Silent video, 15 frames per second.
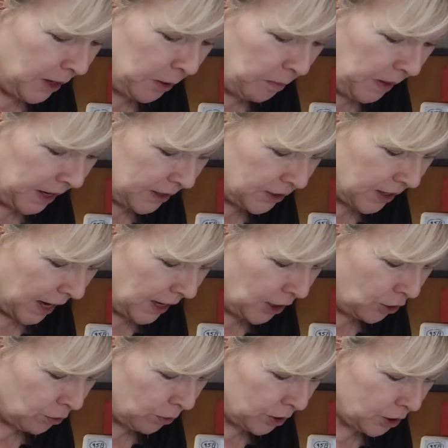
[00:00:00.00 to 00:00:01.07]
could be a
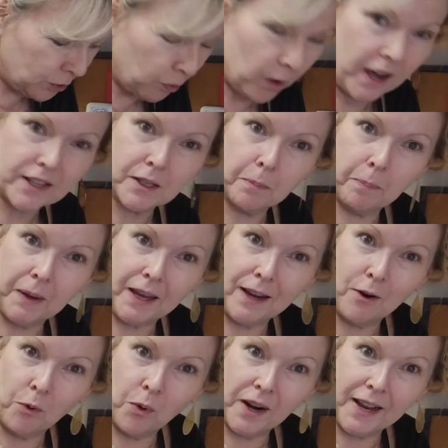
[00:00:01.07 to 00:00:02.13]
dangerous recipe
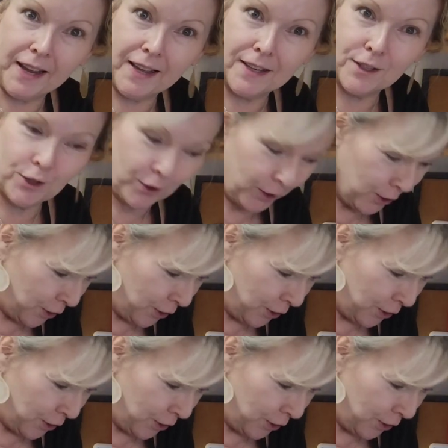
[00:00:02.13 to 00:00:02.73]
going into the